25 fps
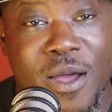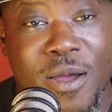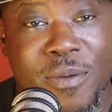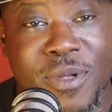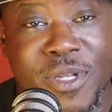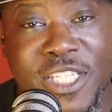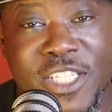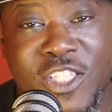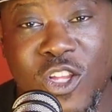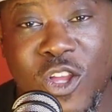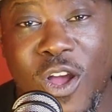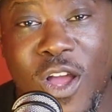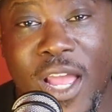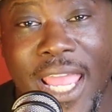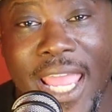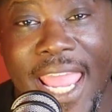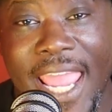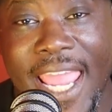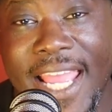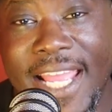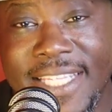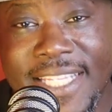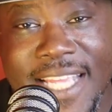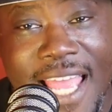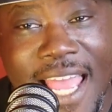He's on
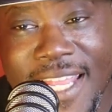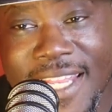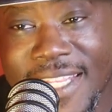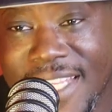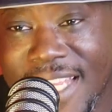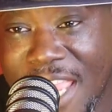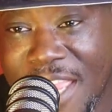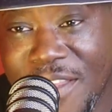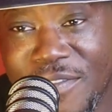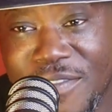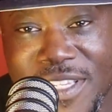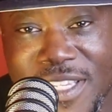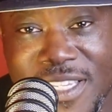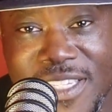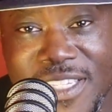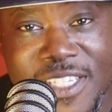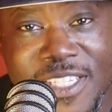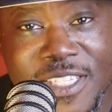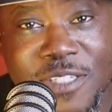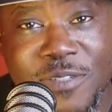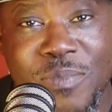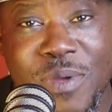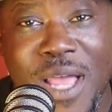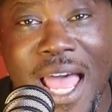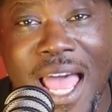Anton
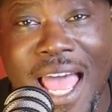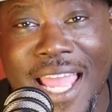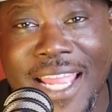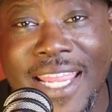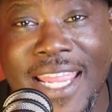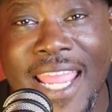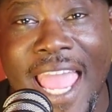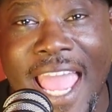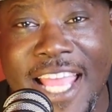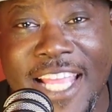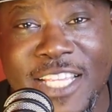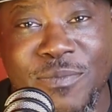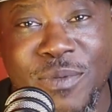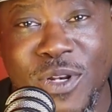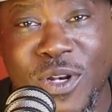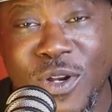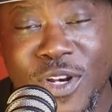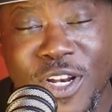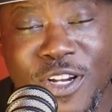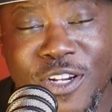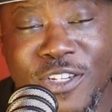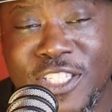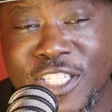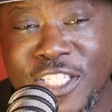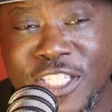Davis's podcast, been on
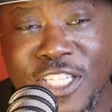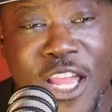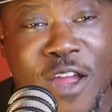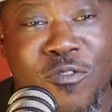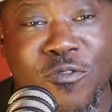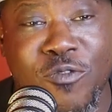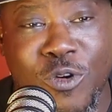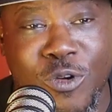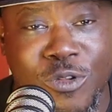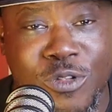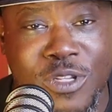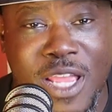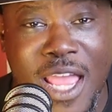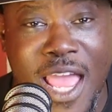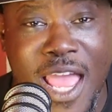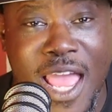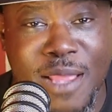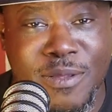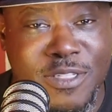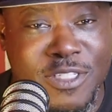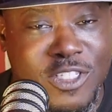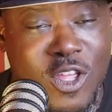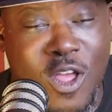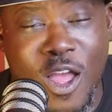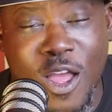there several
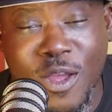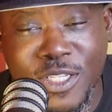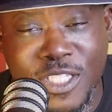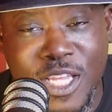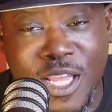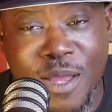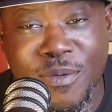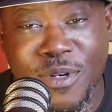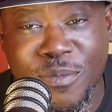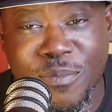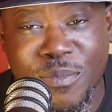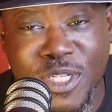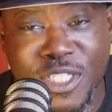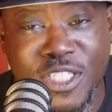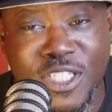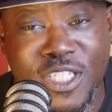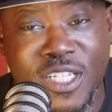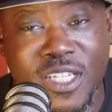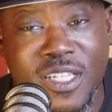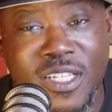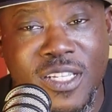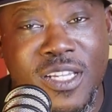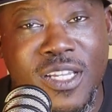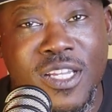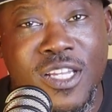times, always coming to
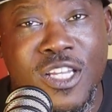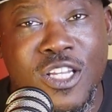Michigan.